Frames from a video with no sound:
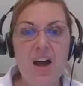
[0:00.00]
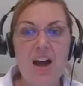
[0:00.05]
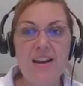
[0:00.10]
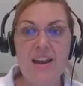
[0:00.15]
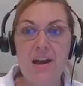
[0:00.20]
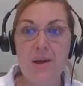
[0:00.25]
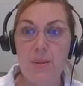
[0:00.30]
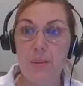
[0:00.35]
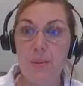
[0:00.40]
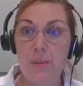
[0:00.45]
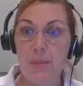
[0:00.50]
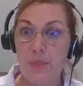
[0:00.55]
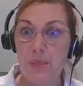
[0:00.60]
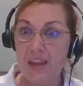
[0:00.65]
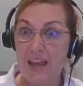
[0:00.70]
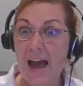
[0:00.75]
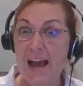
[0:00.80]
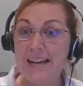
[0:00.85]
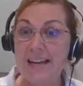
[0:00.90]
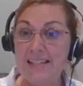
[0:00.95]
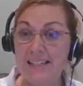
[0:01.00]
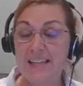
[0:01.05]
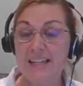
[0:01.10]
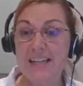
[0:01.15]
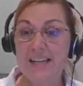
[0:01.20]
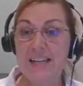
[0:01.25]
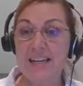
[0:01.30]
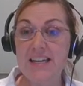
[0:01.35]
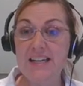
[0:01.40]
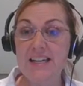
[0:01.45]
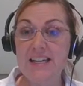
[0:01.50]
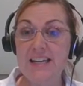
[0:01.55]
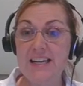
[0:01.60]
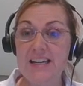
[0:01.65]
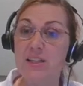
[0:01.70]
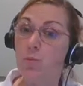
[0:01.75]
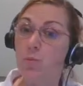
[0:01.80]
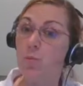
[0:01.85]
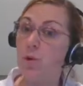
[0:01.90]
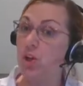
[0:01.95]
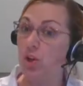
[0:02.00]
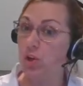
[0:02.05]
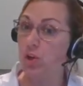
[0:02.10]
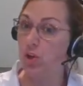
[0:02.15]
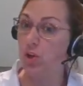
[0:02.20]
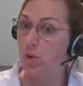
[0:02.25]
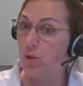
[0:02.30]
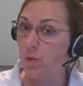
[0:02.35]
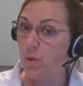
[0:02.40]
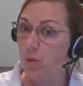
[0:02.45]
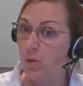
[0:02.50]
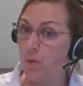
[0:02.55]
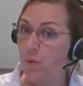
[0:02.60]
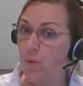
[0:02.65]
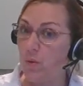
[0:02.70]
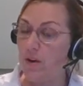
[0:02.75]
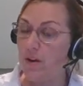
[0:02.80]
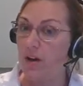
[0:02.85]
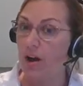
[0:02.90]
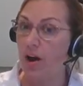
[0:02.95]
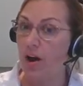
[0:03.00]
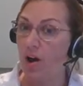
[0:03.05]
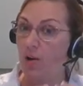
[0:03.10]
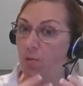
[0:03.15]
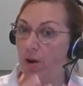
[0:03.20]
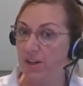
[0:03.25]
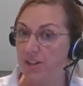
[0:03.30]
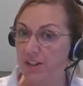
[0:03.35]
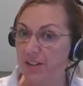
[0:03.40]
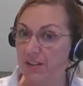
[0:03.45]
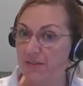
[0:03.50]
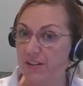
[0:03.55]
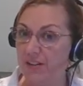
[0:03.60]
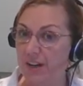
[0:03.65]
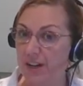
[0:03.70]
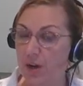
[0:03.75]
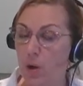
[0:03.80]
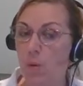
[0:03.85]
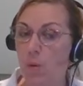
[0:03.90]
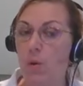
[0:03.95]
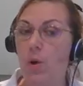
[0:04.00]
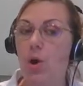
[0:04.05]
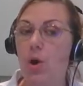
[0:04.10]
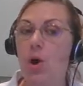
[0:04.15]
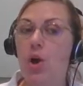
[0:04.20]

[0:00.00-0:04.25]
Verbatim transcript: Now, the idea is that when you are watching the video,